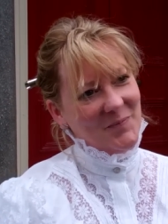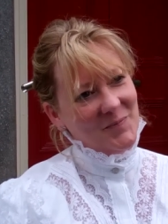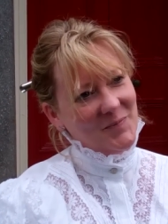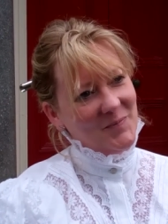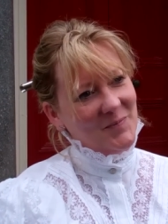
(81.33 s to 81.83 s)

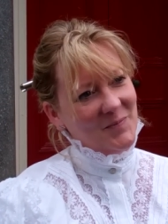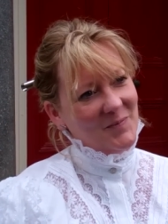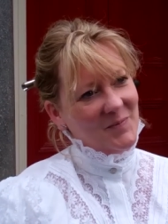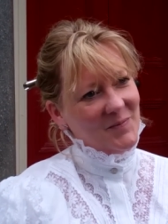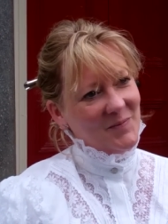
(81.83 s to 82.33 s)
And, and
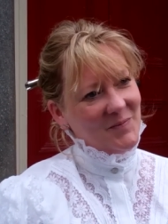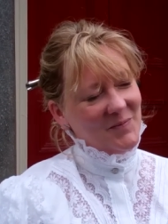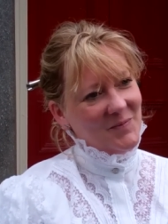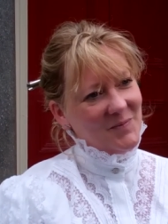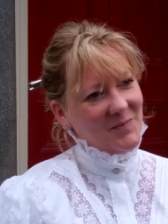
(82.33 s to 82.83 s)
tell
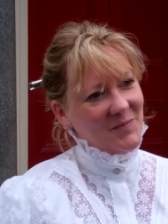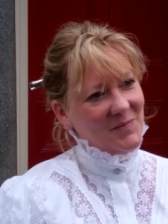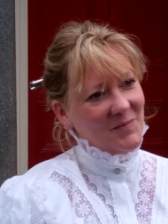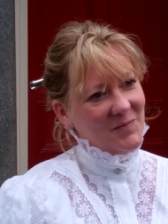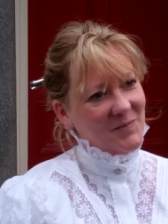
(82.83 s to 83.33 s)
me, you've seen
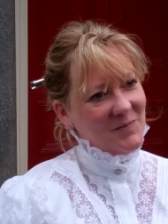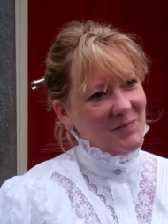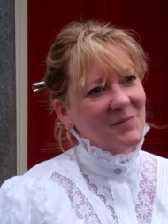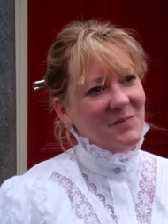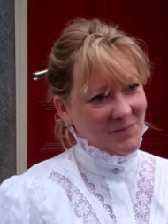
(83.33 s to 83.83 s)
the drama.
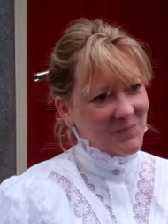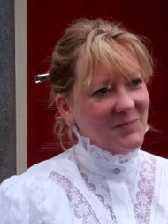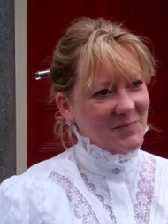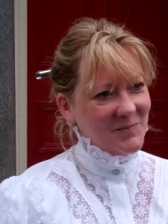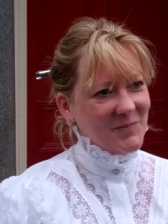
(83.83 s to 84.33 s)

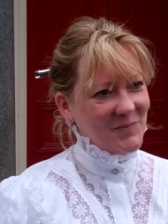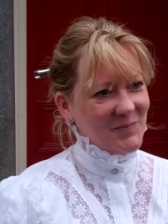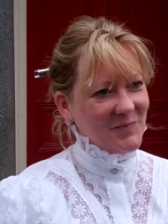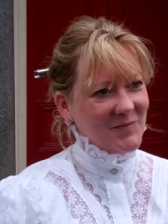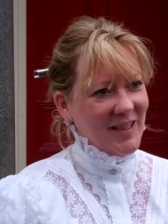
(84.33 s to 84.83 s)
What, what do you
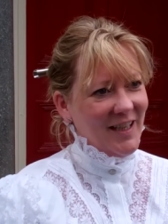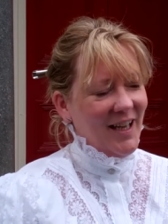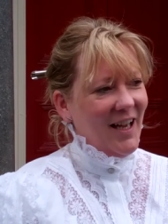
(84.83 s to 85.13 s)
think of it?